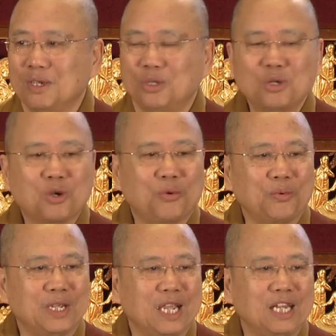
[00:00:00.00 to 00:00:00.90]
You
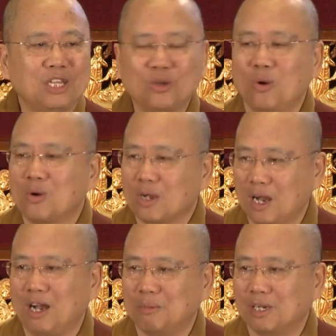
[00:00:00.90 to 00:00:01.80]
created your own
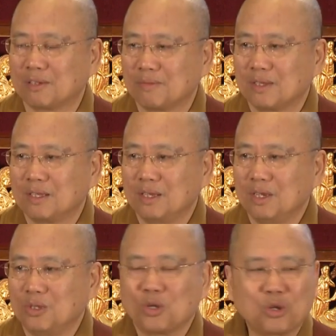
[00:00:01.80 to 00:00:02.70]
karma.
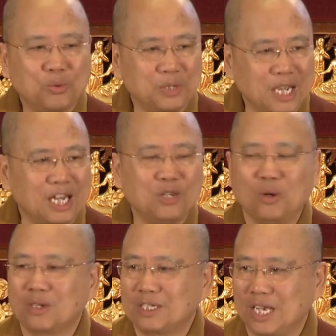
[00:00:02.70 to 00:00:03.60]
You created
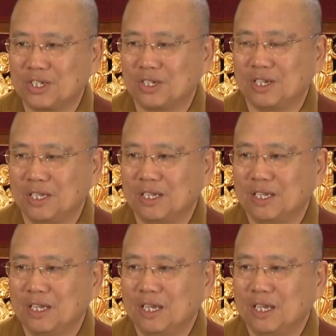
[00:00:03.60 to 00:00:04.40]
your own destiny.